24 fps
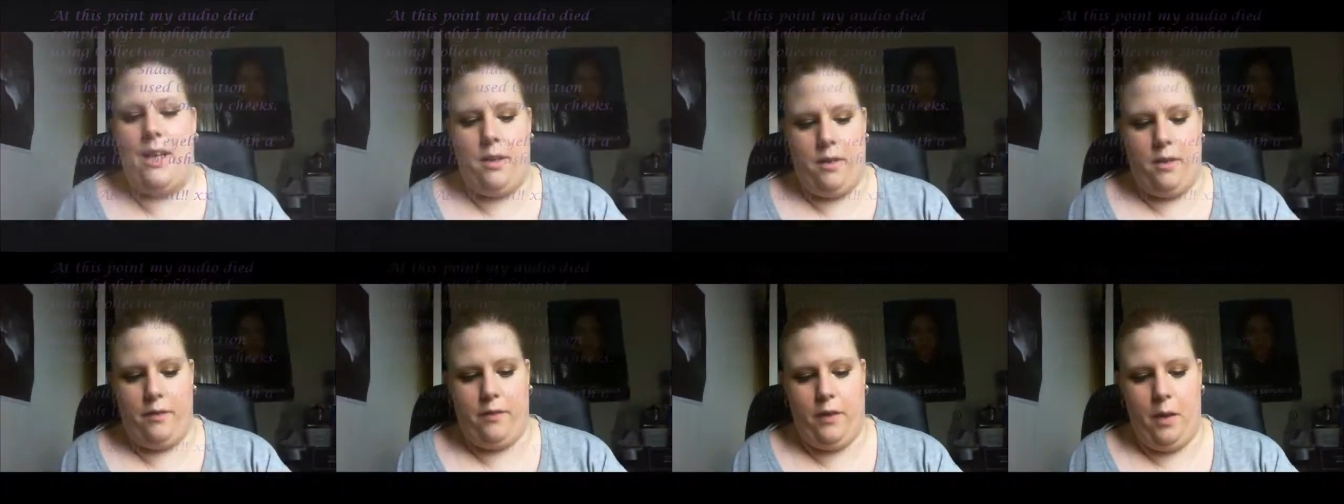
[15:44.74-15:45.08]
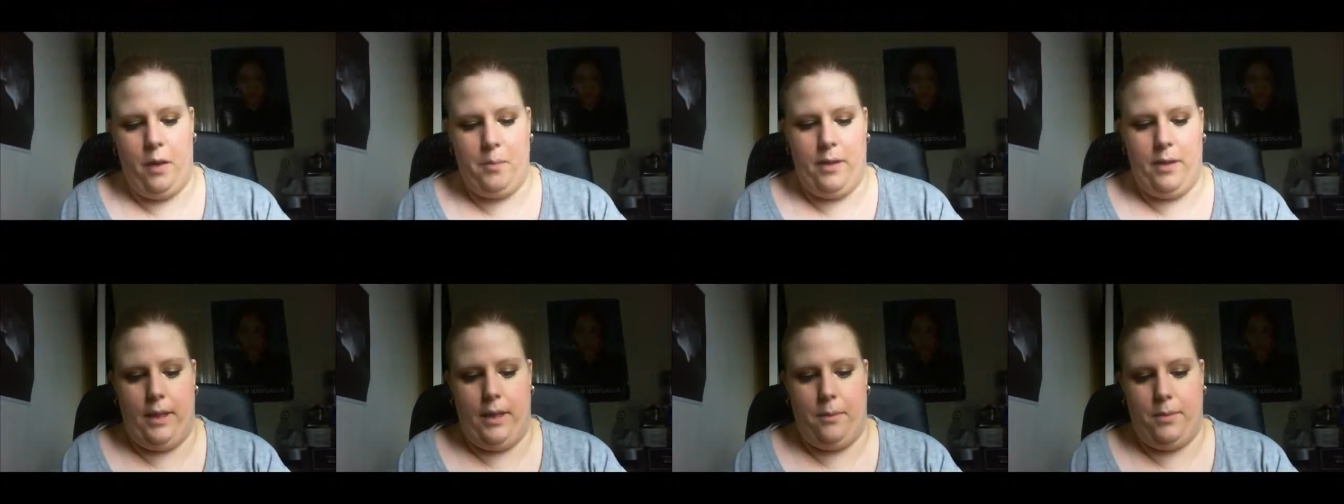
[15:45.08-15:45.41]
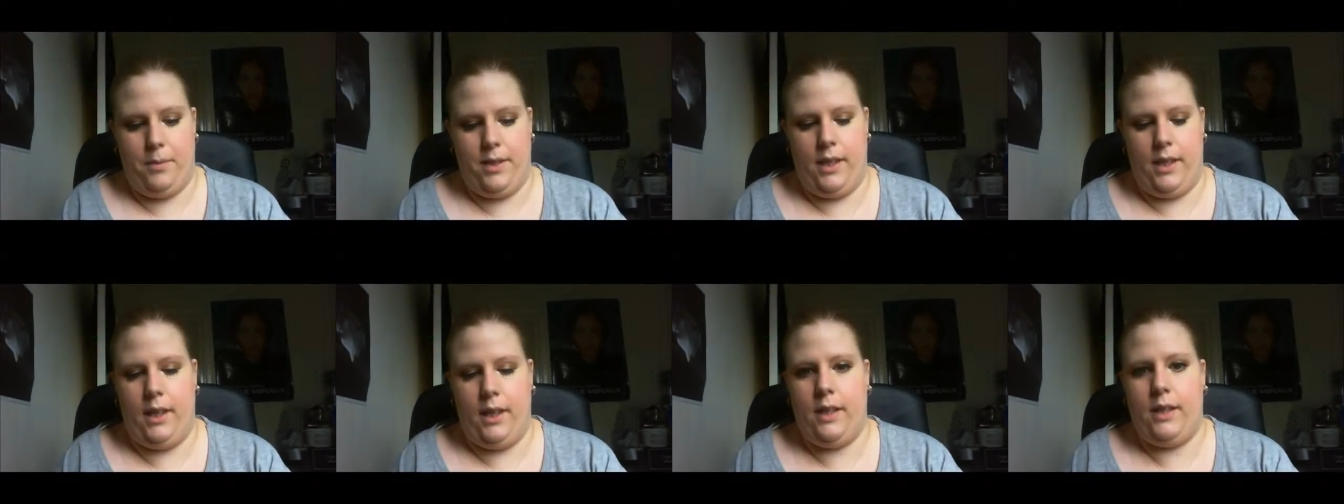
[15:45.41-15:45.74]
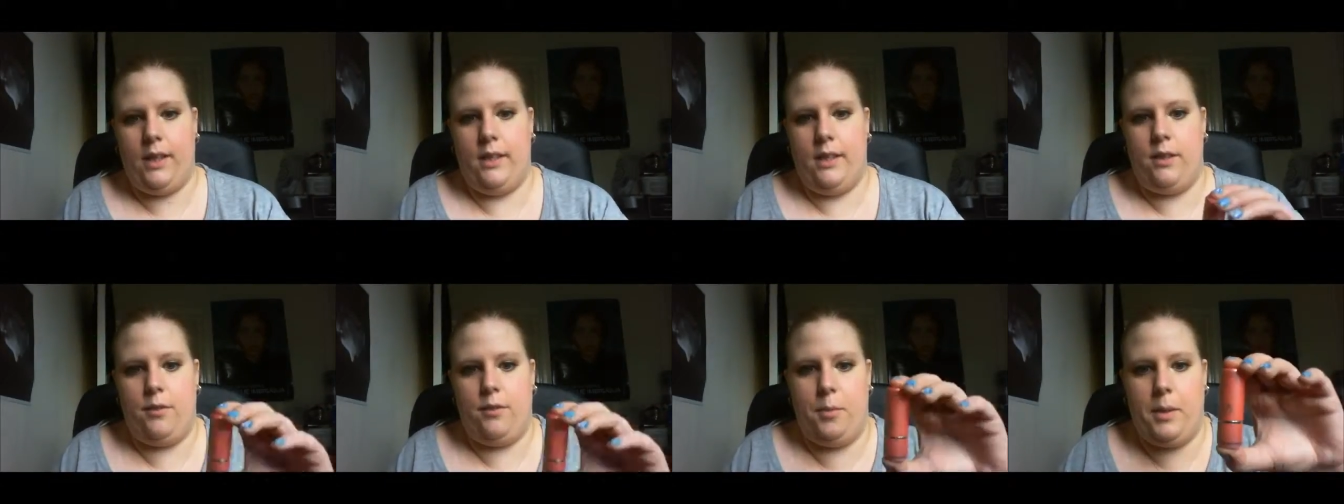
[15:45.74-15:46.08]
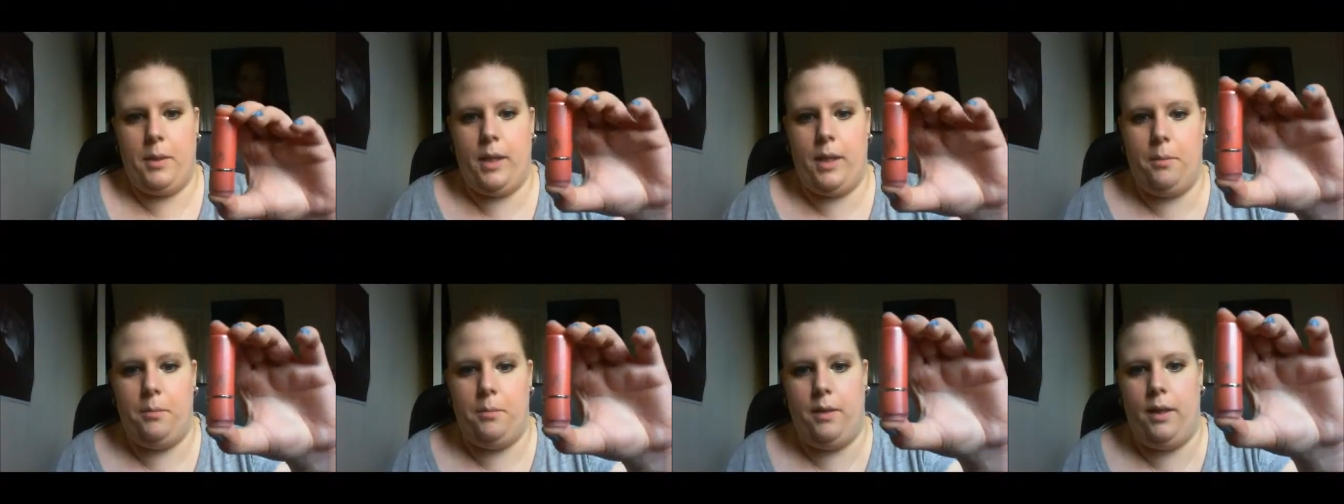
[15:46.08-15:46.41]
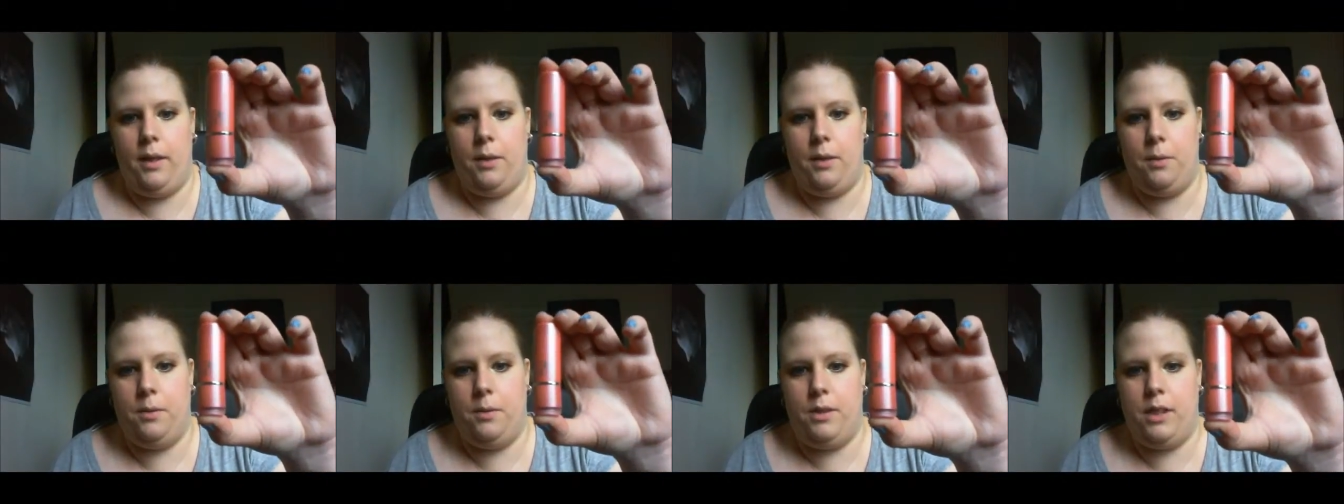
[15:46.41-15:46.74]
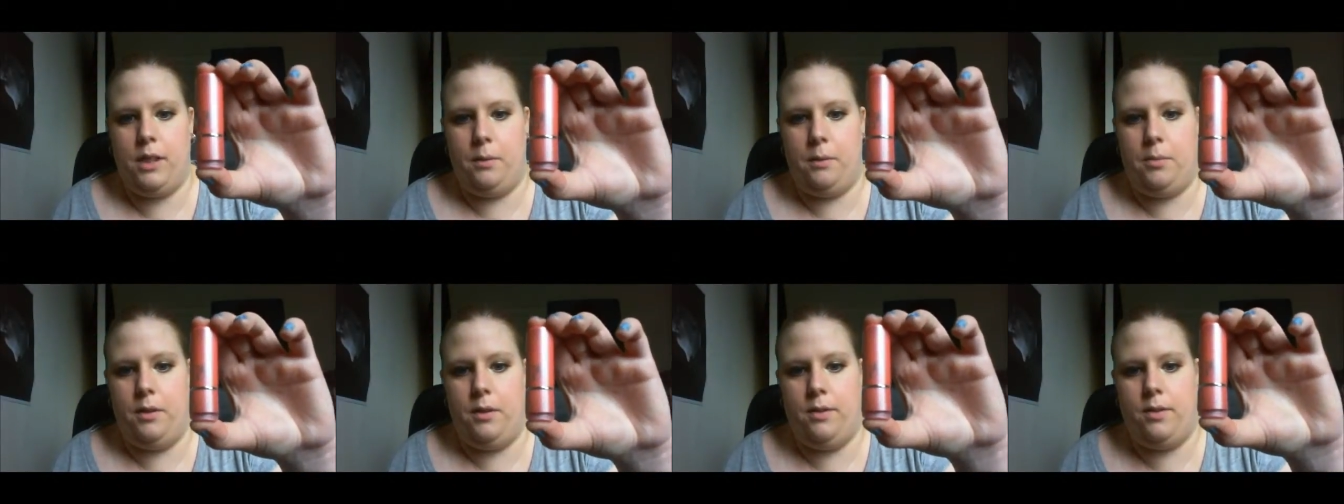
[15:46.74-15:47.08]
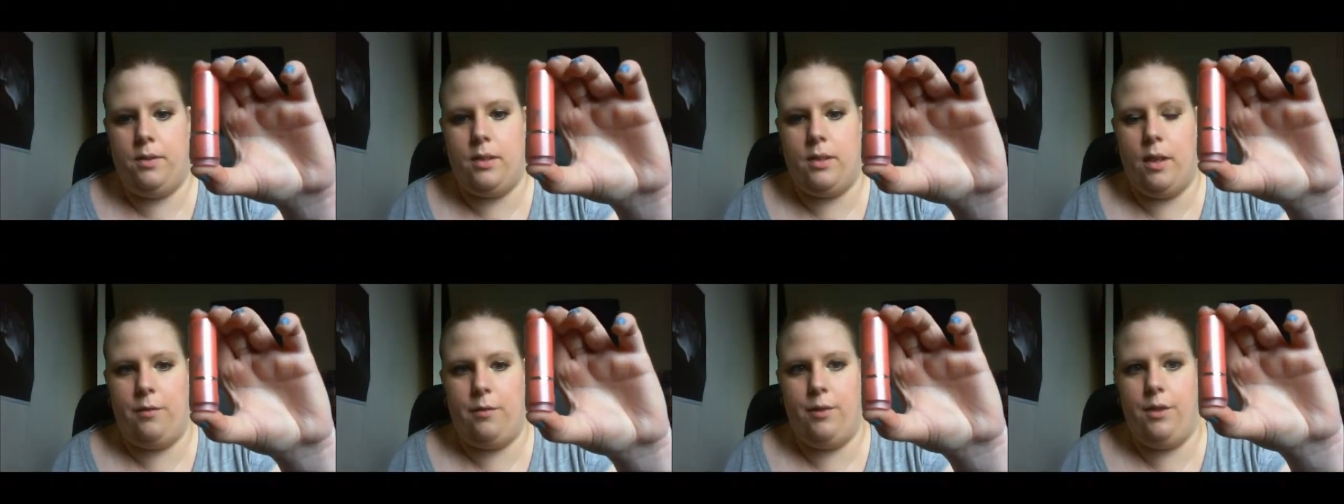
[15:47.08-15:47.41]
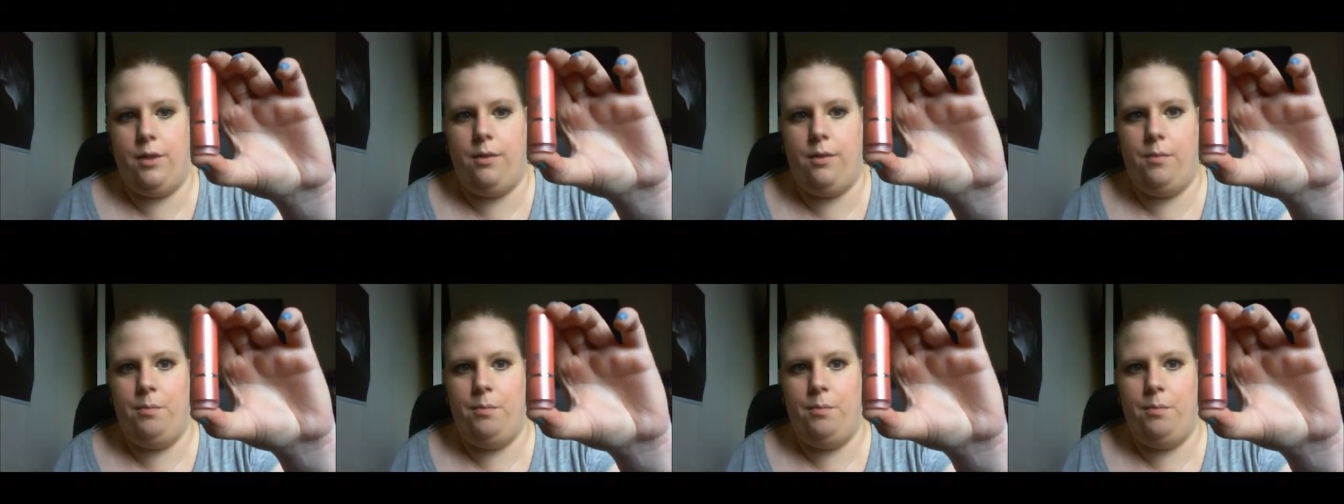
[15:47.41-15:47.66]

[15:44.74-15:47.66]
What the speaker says: I've got my lipstick. It's from a company called W7